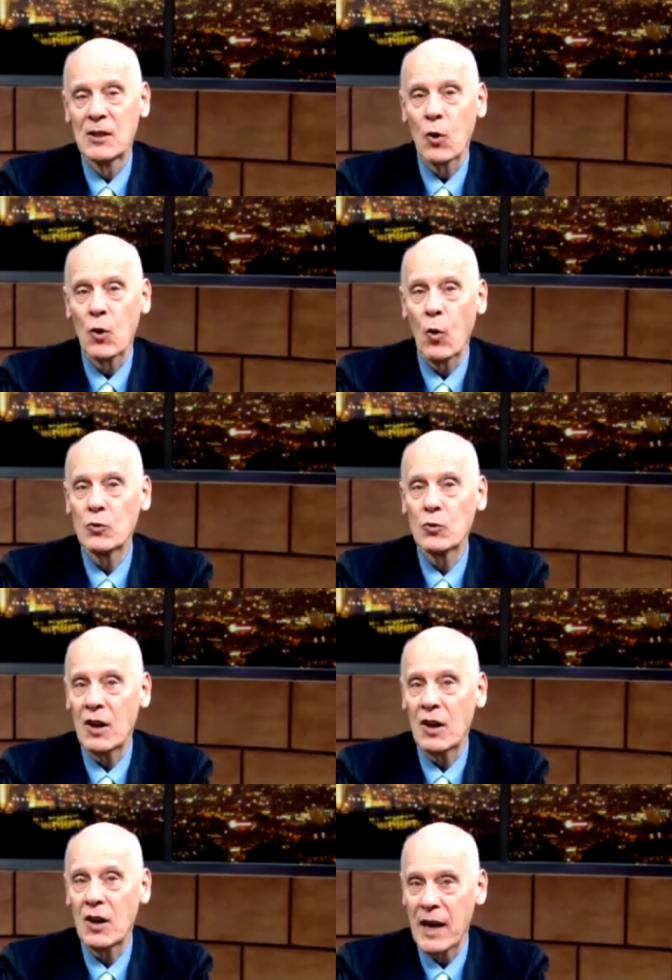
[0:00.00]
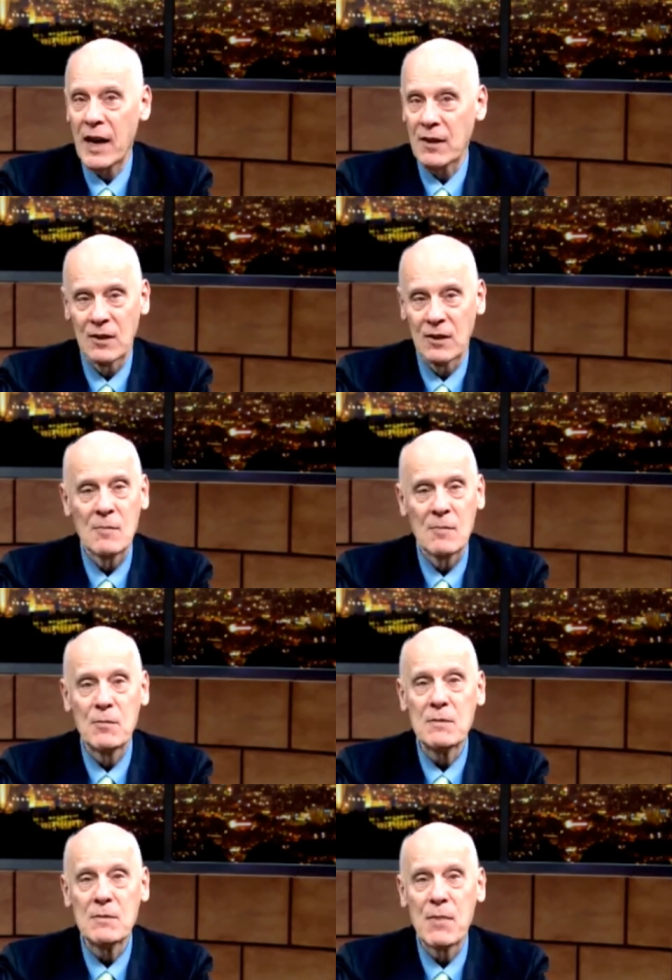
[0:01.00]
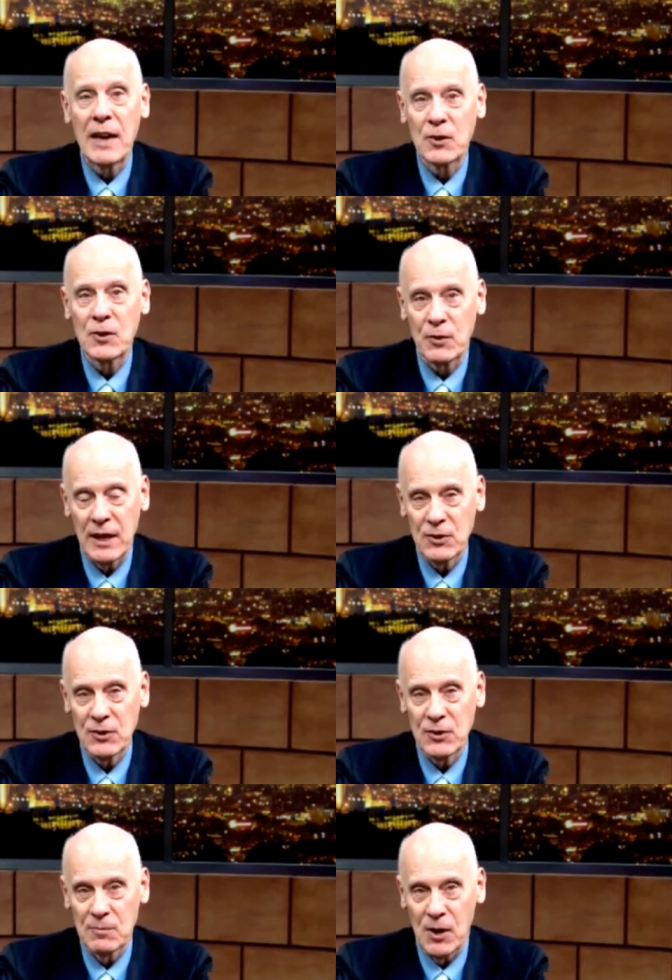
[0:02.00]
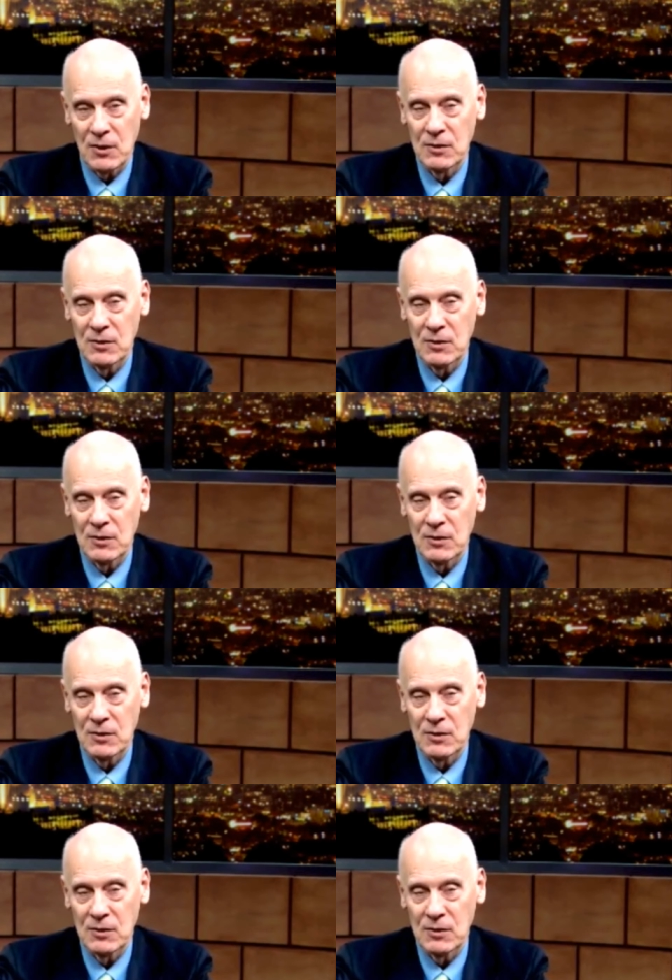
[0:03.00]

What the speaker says: Cold Dark Matter Big Bang Creation Model